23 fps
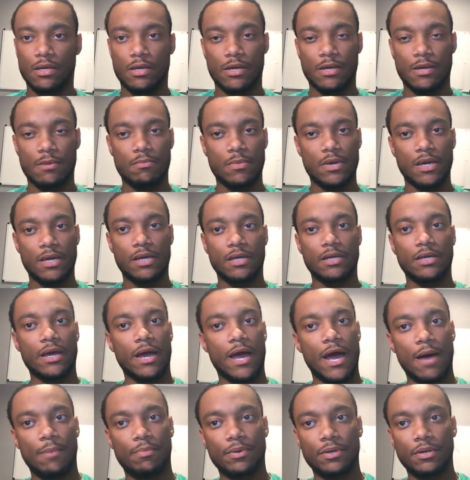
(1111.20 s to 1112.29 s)
may
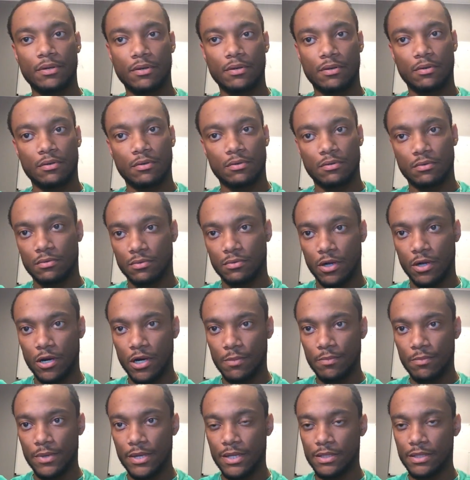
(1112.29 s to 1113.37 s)
happen 30
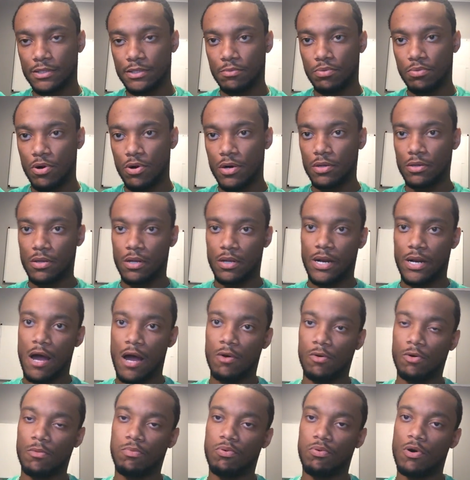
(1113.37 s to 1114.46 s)
minutes apart, an
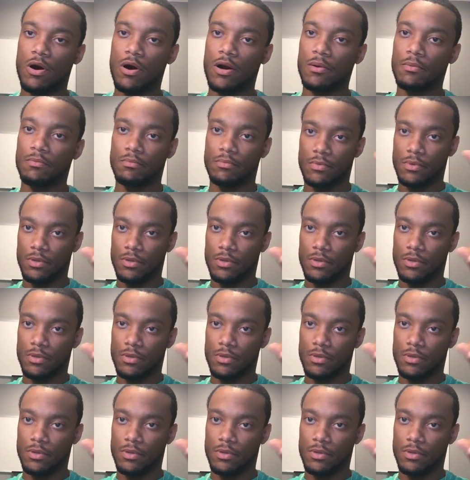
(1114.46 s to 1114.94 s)
hour apart,